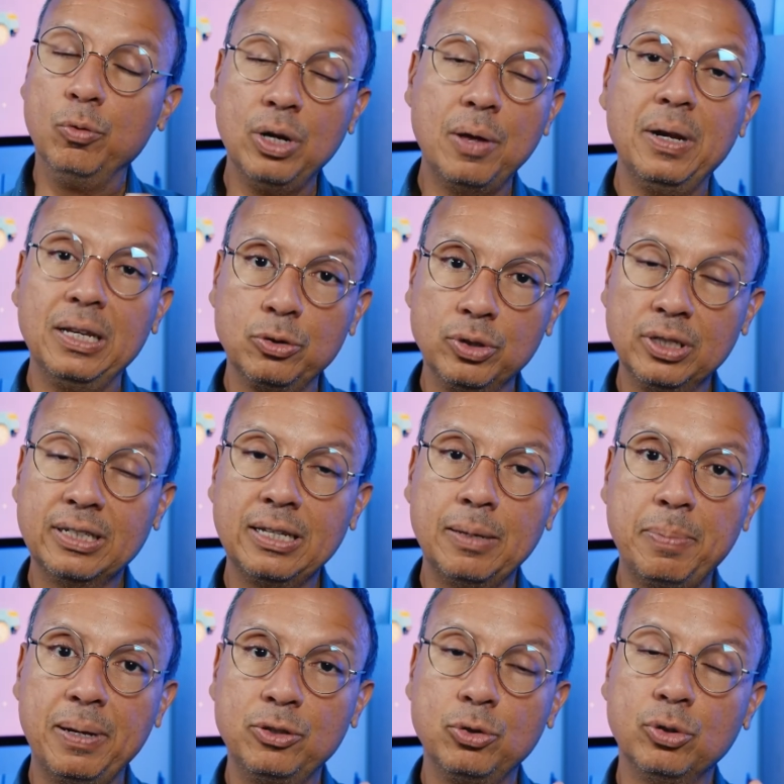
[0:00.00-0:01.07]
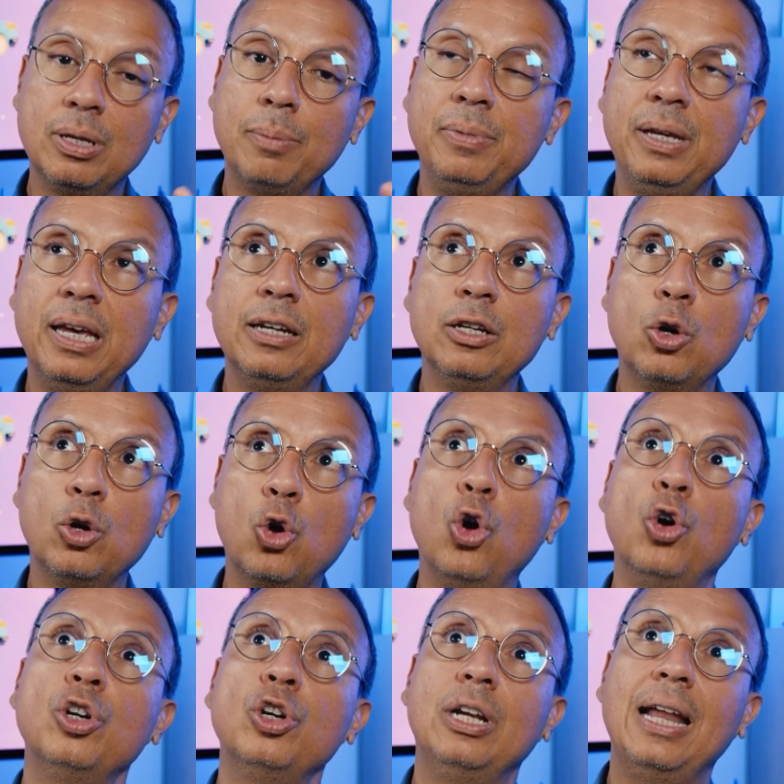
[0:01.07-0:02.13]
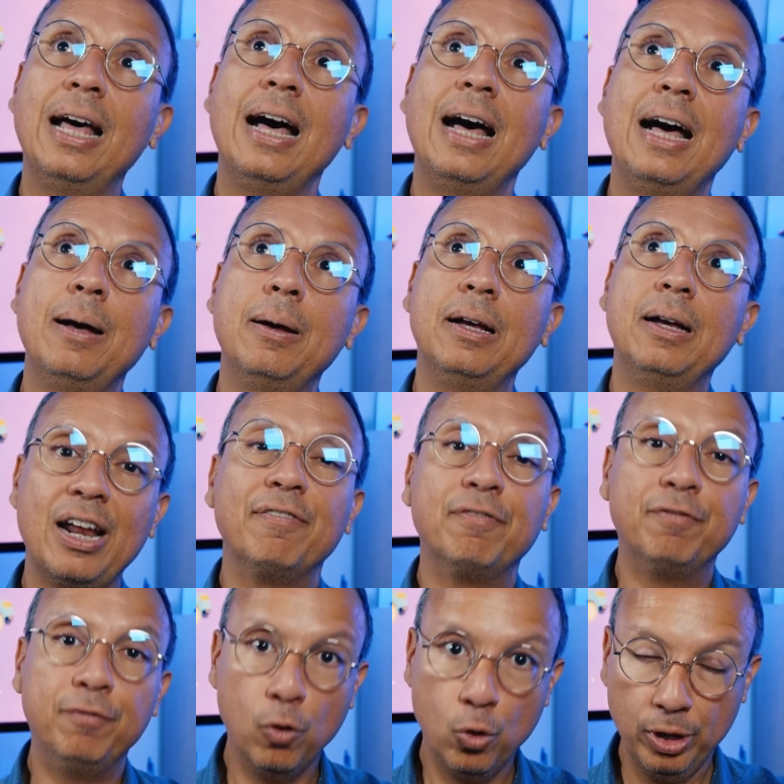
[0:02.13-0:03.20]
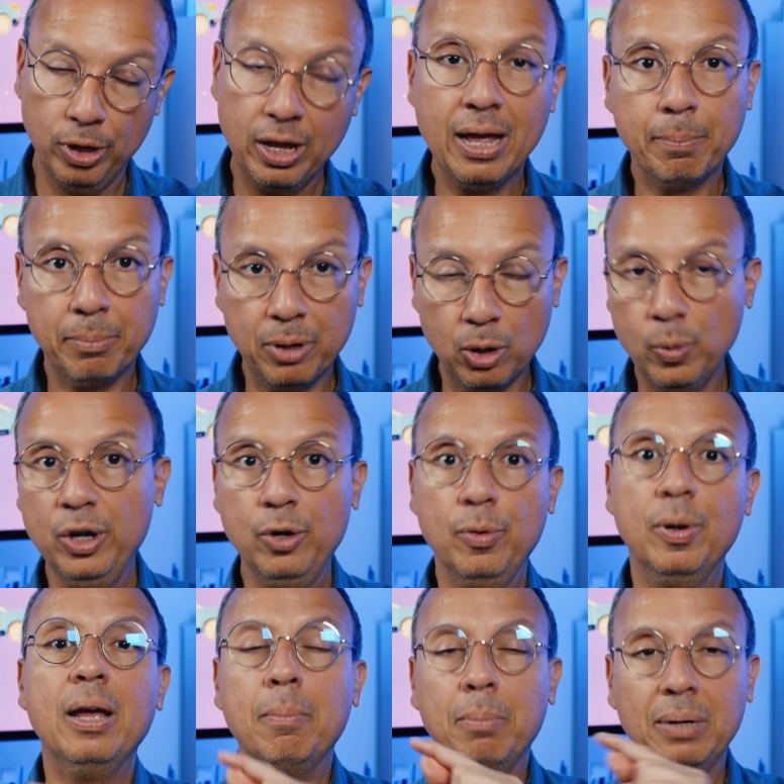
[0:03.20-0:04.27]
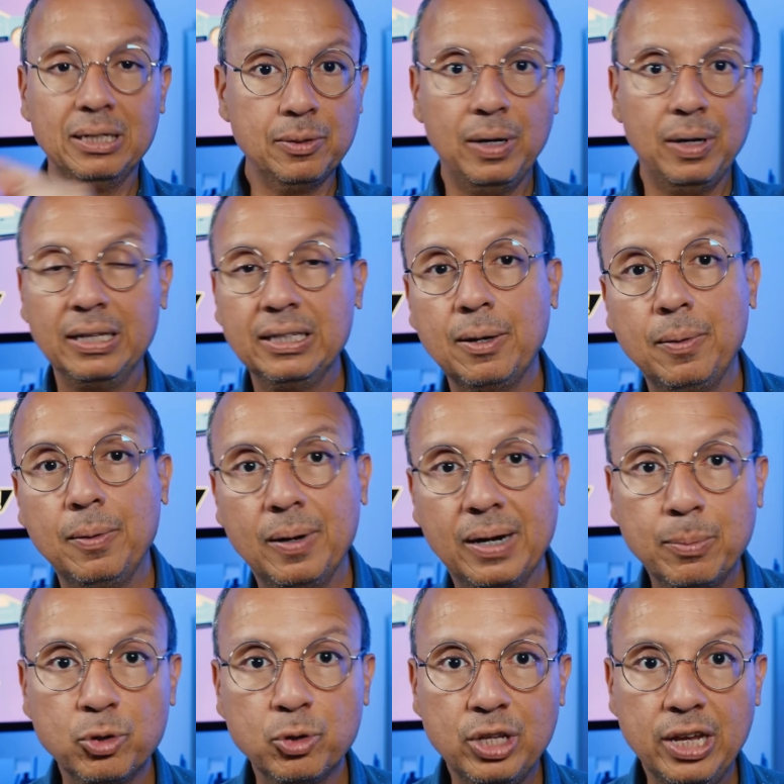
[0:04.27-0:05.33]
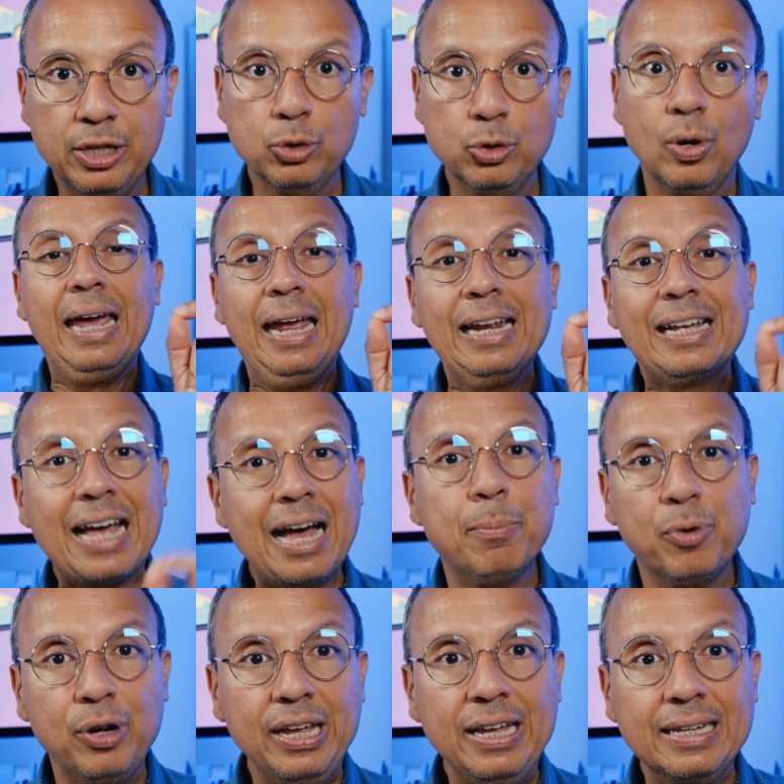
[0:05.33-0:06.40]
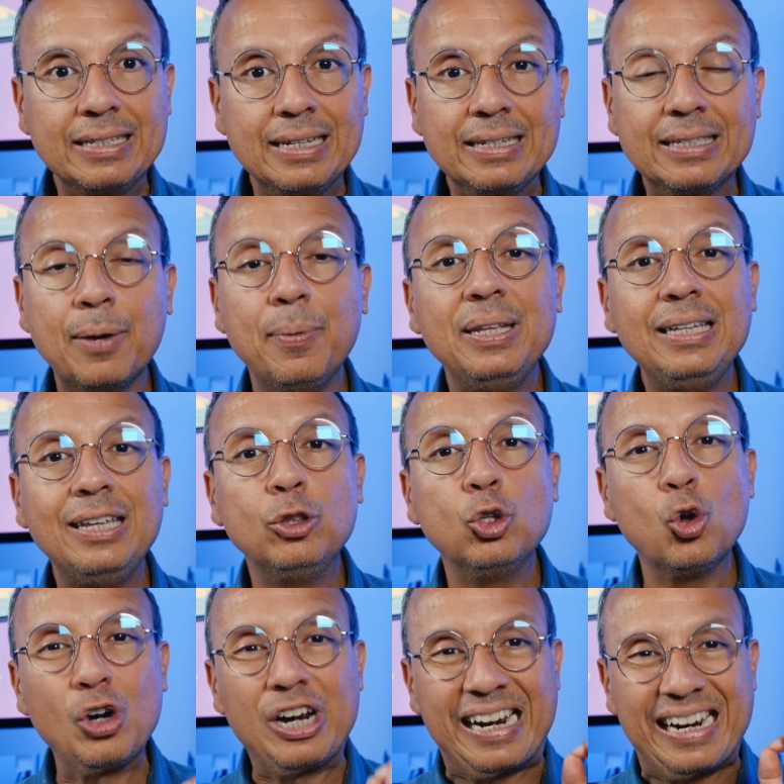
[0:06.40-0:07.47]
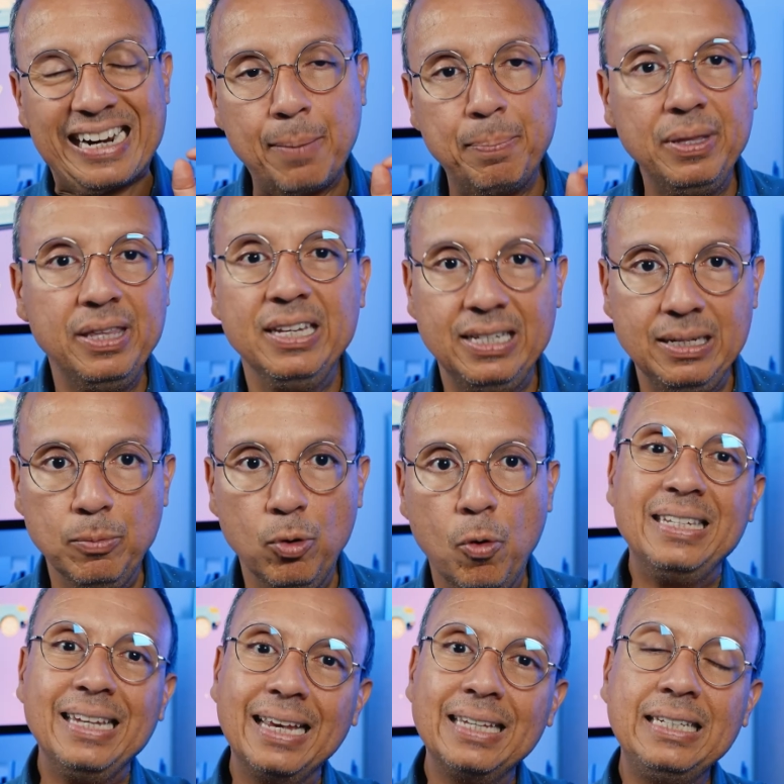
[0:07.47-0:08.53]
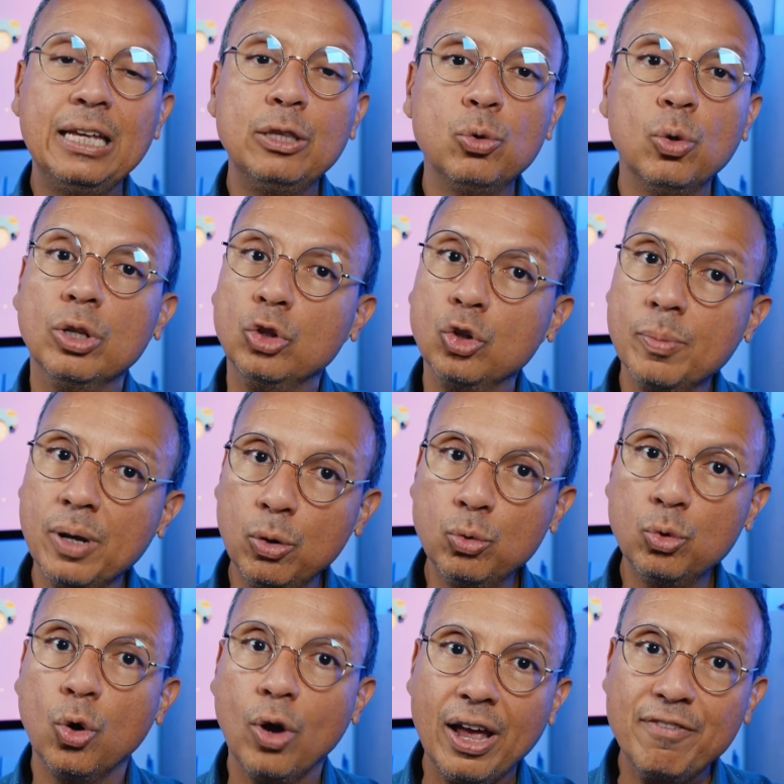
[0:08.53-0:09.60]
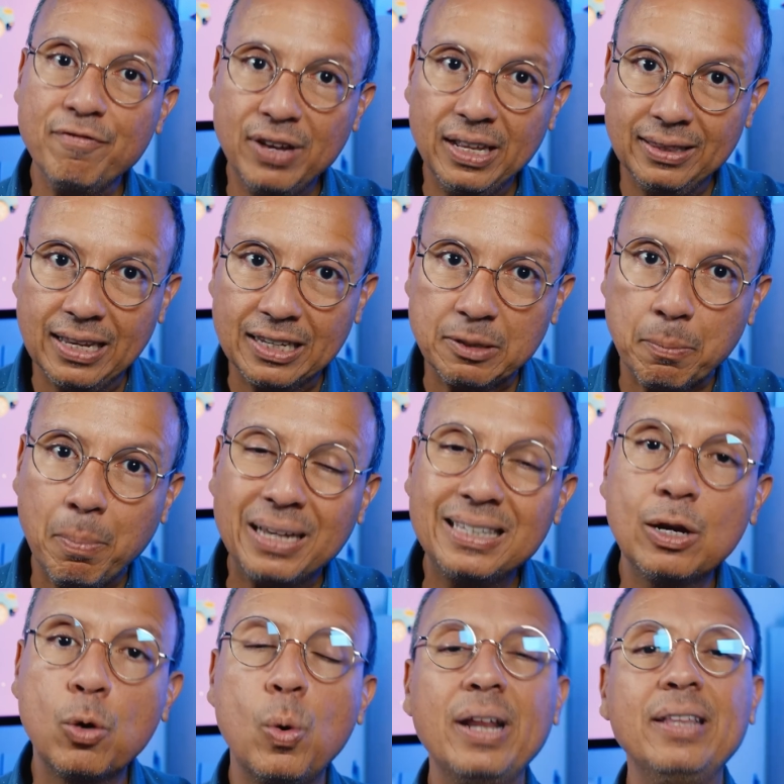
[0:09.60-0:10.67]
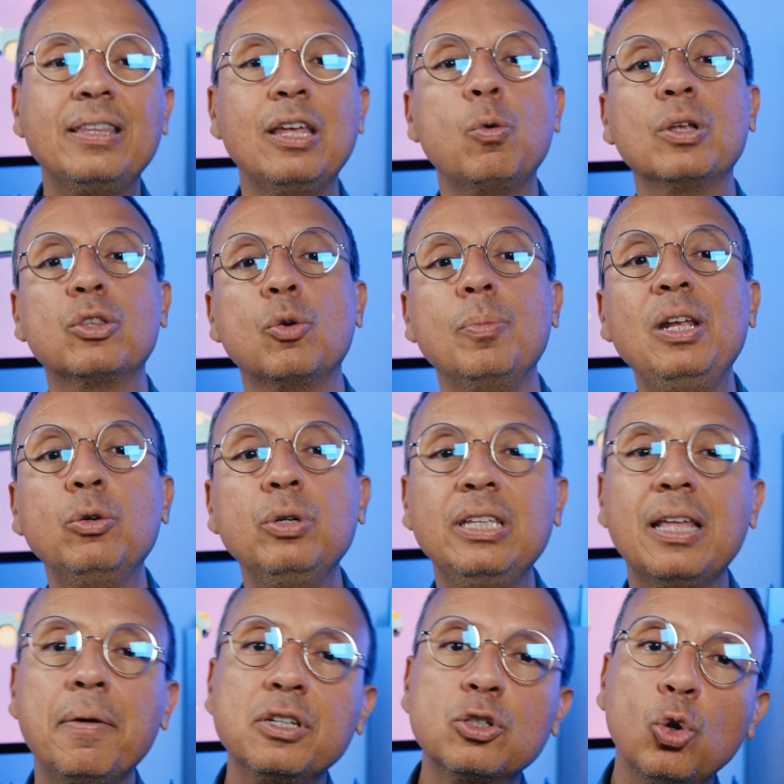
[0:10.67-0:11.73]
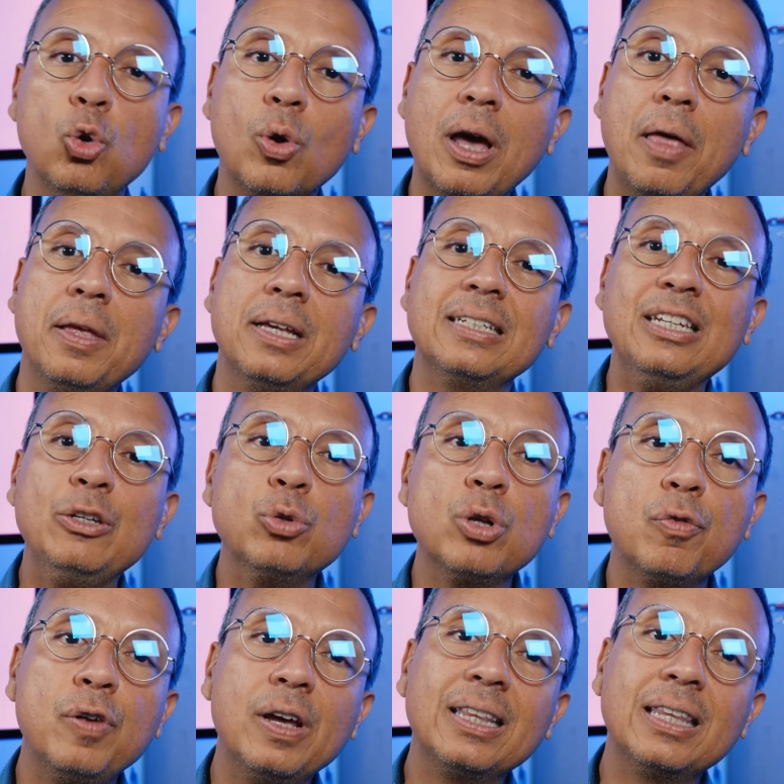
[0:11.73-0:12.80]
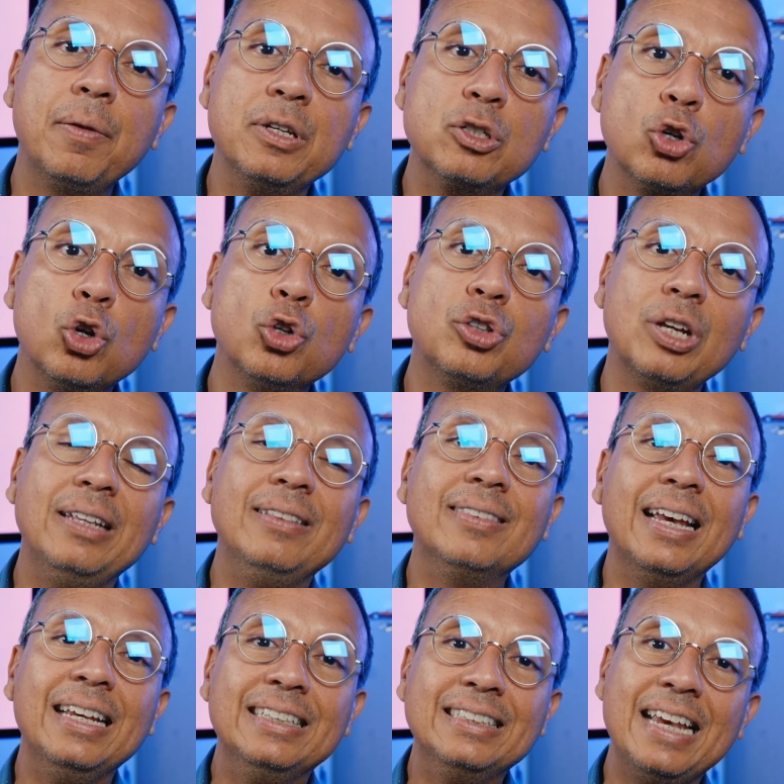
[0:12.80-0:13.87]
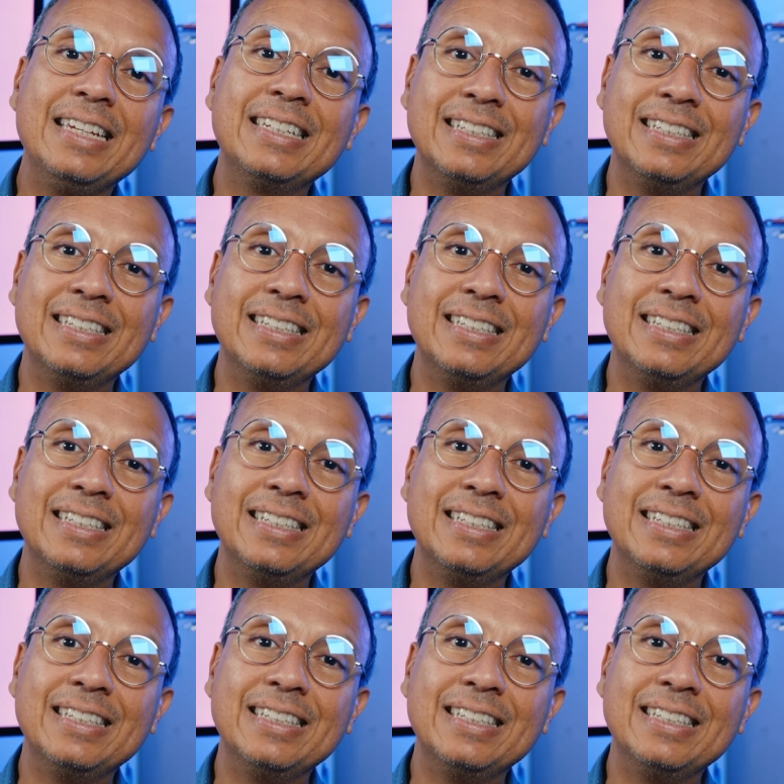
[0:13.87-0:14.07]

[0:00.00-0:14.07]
That's one of the things that also happened with the recreational activity vehicle. 4, but we'll talk about that later. The Camry is selling really fast. It's still number 1 in sales, with over 44,000 units sold, and an offer of only 36